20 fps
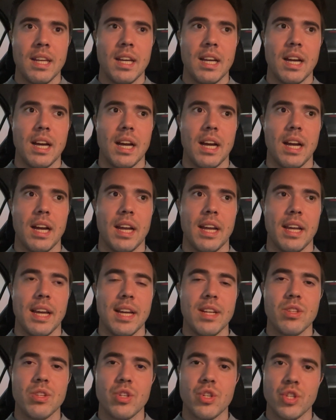I
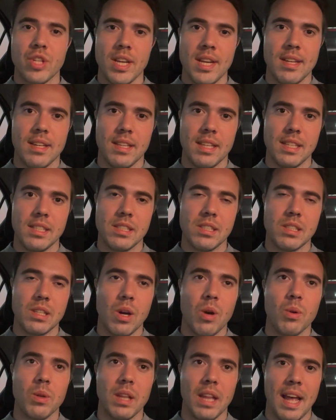had to shed these
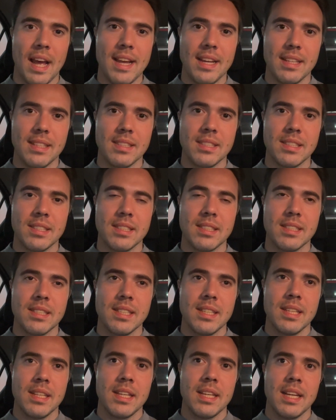old layers
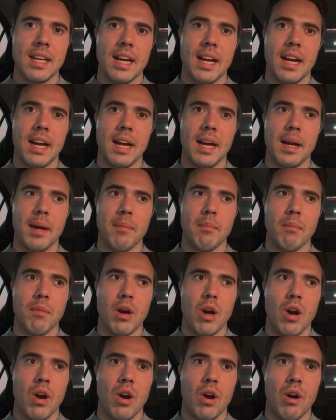
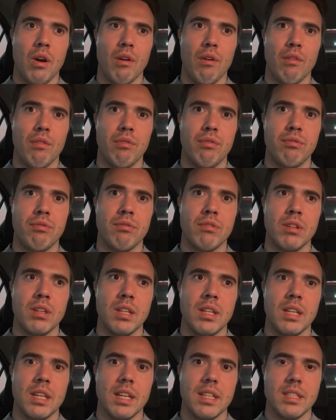of
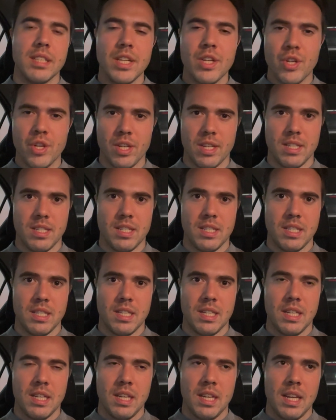addiction
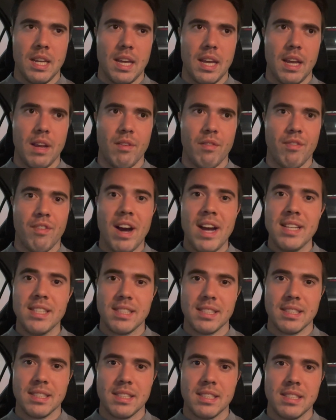and
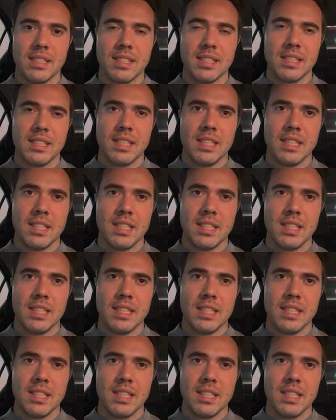vices.